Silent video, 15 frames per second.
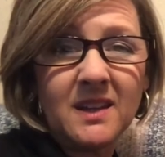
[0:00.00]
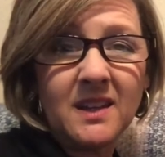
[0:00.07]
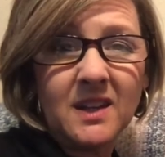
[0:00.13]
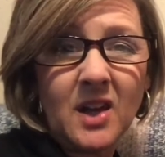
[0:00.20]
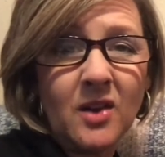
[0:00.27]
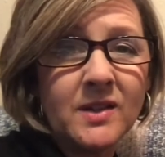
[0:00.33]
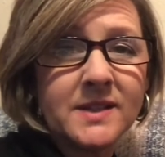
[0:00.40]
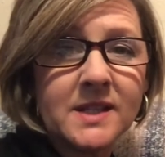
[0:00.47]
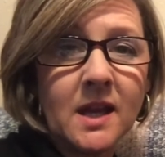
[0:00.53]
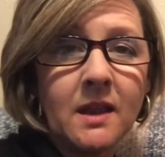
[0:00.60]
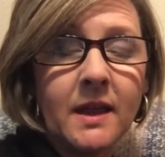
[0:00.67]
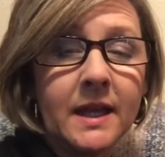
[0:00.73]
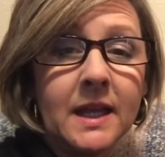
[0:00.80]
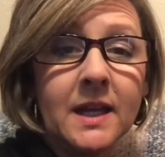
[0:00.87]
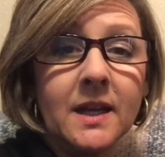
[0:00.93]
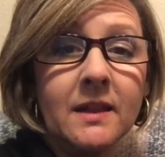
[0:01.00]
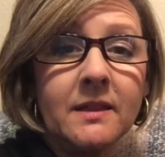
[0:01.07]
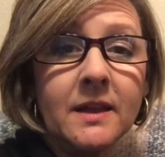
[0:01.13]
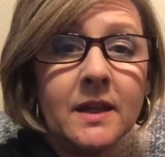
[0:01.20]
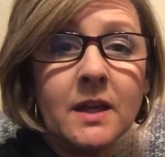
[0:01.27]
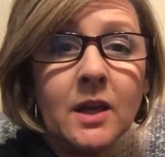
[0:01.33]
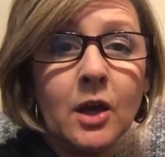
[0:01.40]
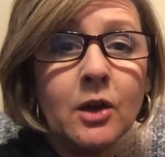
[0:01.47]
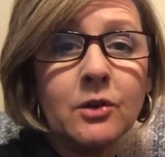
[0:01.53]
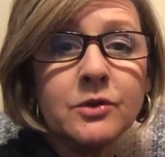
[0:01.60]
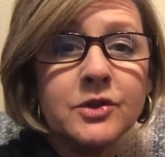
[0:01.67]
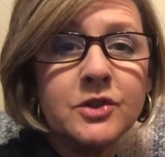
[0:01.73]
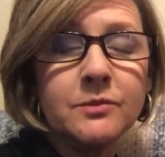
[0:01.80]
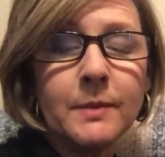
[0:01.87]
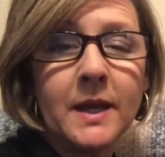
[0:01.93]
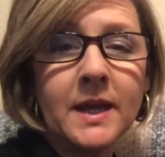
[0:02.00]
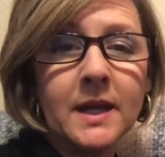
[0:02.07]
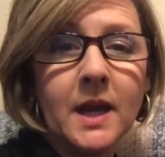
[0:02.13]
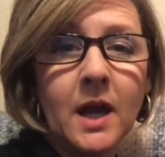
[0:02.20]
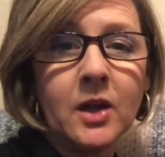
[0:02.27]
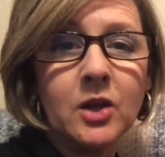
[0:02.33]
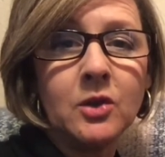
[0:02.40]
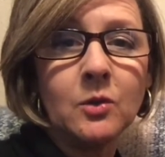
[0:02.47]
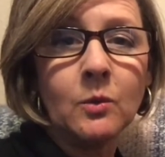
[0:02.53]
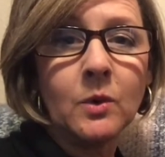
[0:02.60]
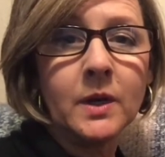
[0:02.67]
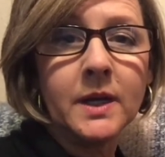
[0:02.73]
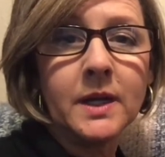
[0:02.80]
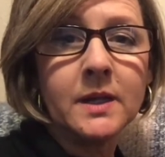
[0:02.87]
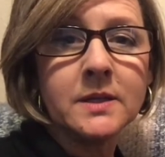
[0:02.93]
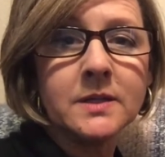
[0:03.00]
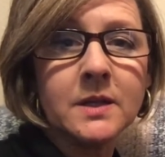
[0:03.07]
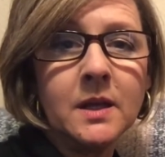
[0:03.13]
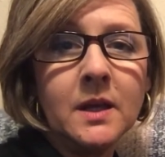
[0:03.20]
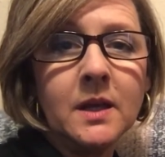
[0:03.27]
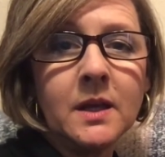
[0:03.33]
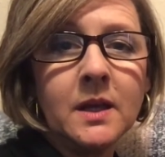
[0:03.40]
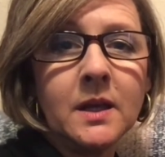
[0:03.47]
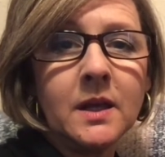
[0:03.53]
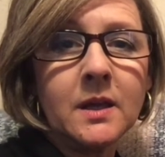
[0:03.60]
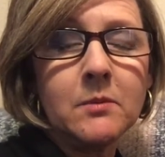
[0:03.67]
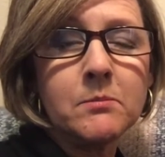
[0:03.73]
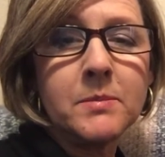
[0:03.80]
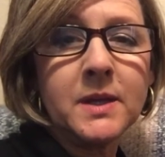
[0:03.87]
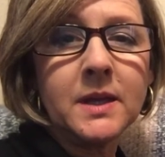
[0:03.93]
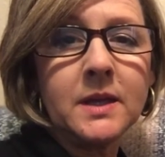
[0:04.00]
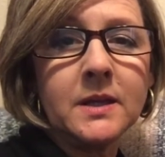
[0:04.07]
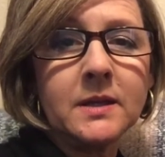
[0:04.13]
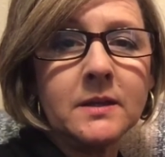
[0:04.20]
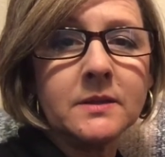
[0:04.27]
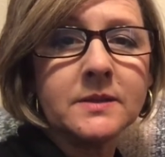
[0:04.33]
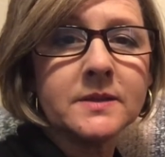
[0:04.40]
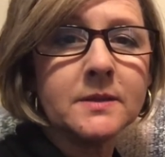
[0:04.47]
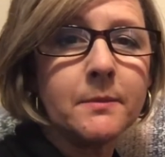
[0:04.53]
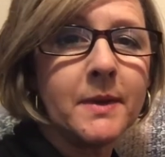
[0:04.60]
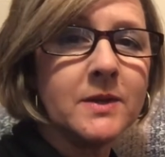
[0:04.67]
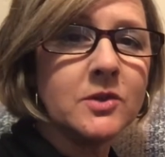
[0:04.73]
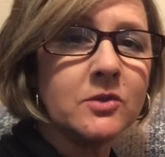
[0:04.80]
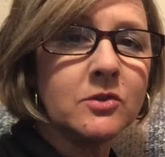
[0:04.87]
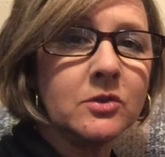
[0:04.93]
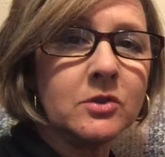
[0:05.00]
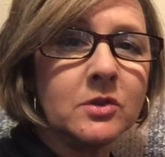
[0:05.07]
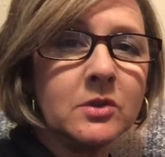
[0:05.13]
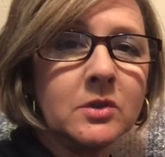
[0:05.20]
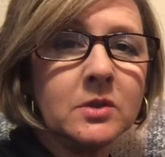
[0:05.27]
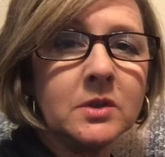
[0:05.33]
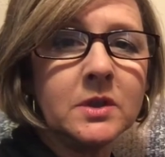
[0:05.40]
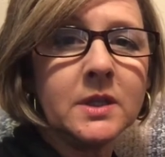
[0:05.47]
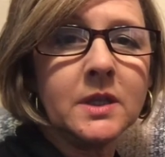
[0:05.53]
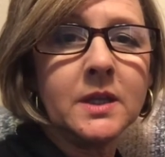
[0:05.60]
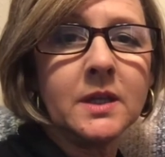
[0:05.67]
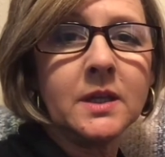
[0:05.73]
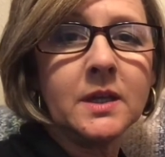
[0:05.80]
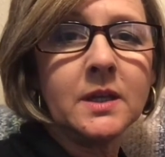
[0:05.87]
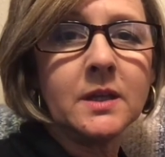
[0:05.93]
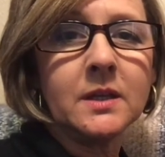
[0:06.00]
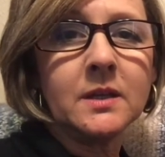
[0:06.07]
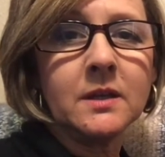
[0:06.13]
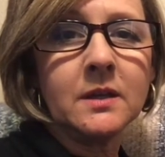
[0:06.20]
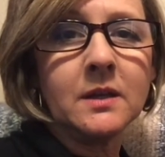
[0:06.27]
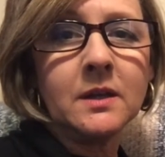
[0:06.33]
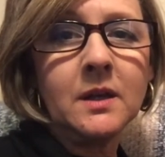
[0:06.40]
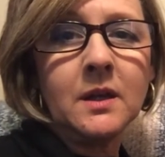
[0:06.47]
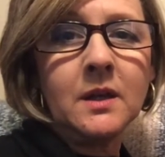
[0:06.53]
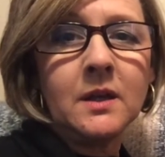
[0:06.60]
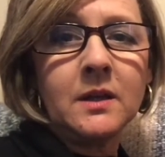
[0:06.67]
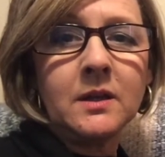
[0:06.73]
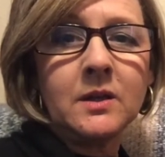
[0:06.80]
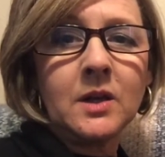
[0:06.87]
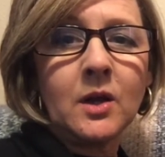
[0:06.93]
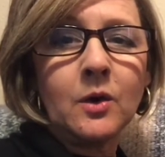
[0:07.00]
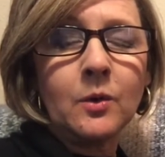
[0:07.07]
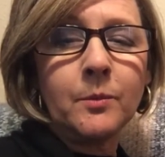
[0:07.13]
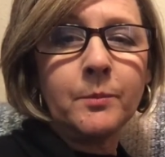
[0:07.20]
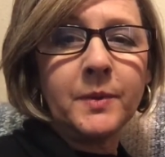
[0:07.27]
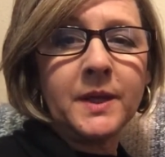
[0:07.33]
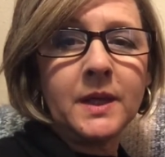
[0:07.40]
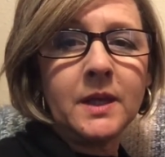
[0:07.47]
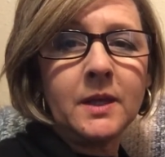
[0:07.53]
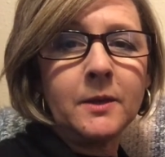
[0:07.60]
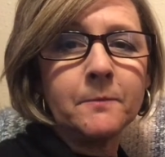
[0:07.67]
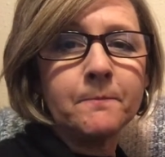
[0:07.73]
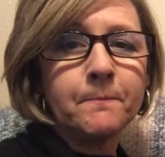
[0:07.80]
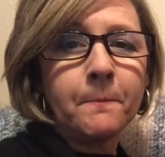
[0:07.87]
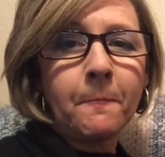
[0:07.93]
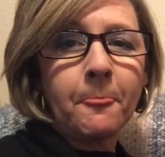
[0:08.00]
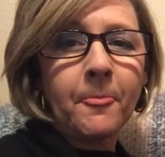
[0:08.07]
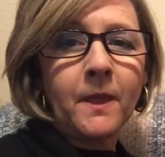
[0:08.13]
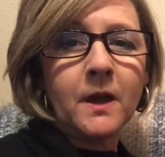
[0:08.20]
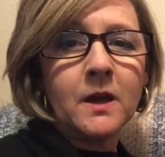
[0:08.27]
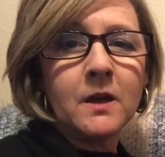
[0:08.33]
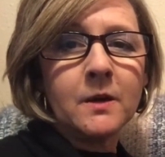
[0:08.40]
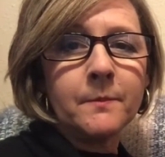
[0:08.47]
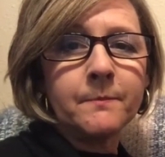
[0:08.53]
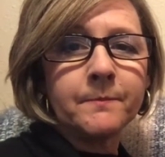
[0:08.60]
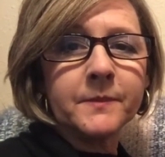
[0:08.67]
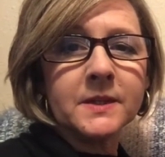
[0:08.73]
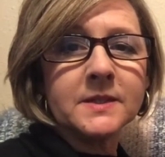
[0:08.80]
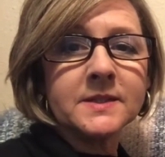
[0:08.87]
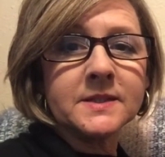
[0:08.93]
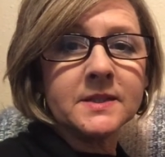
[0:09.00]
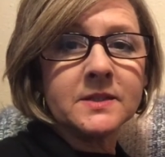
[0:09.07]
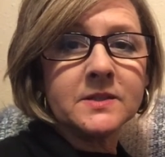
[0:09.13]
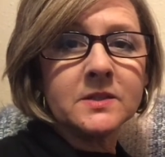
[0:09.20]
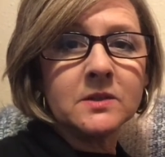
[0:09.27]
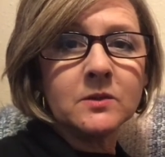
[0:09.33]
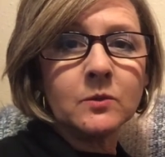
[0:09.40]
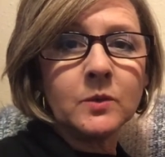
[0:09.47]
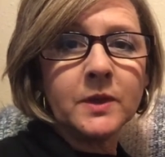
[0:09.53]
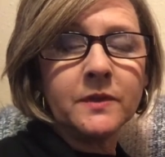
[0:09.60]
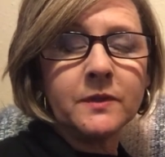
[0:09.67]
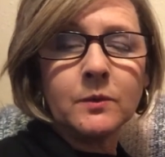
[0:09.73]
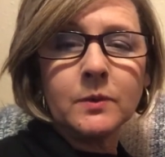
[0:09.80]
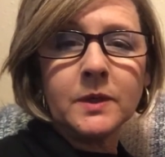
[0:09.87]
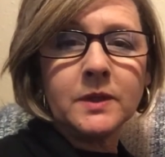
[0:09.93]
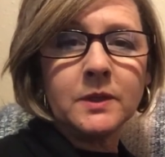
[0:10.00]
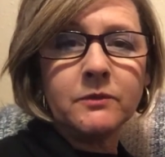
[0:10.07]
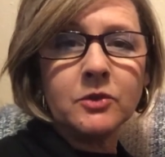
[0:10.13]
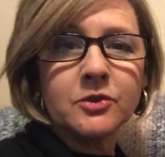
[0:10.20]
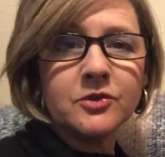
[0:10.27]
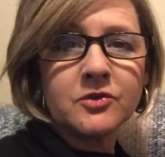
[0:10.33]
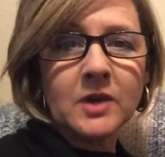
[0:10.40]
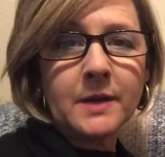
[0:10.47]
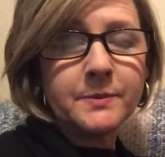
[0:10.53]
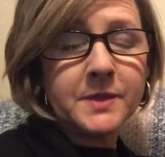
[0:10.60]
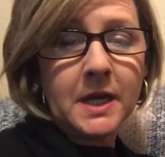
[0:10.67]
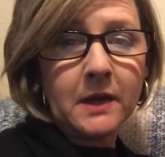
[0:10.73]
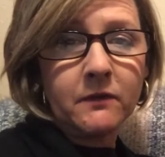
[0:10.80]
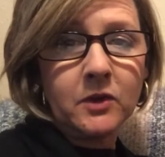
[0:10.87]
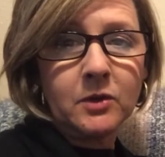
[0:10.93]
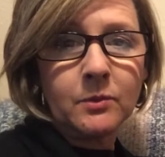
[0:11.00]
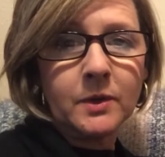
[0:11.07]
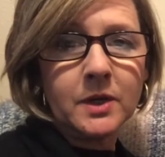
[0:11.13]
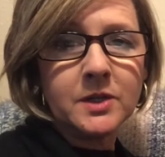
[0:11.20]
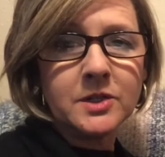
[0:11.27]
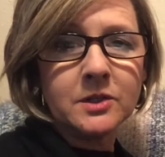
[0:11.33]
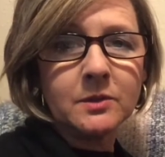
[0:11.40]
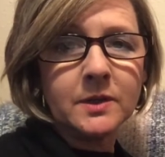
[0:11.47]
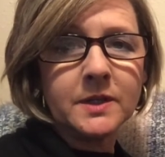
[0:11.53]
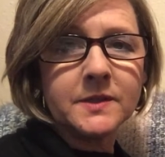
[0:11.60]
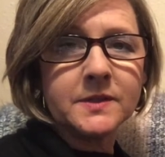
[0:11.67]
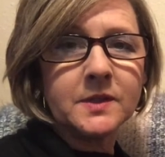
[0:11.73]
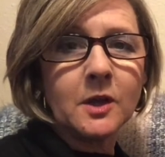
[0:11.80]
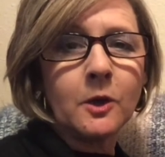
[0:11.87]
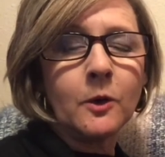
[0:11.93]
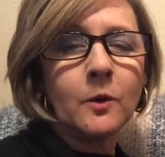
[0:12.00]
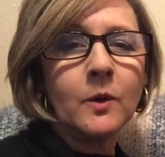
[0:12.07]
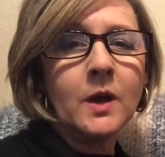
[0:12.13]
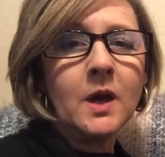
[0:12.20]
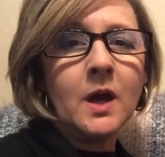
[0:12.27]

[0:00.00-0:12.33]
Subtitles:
it's kind of like anything goes. You make it how you want it. It can be symmetrical. It can, be consistent with the width of your stripes, however you want to do it. So